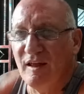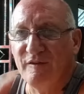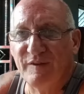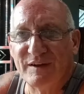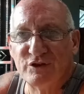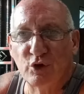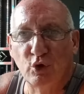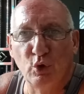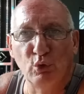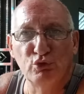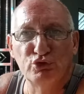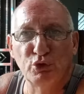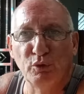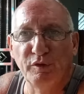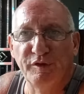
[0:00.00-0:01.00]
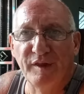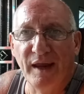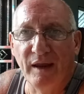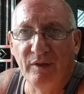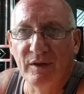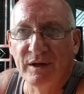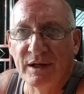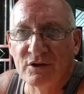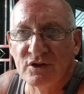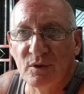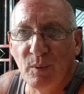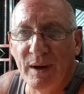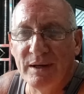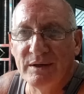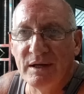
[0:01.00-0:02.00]
If that's a cultural thing, then that's the
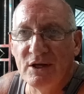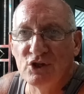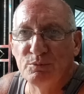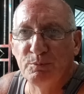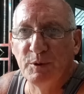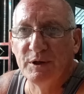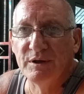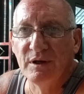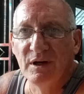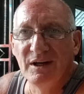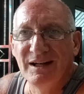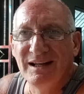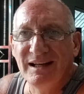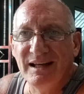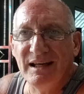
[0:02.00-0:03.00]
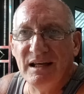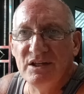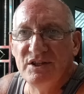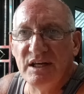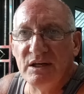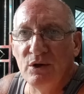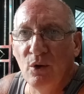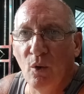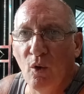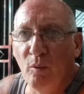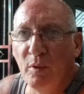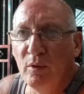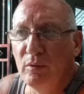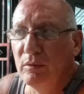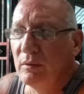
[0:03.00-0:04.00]
way it is. But is it
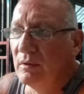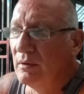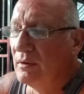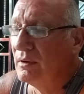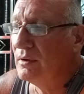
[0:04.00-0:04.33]
normal?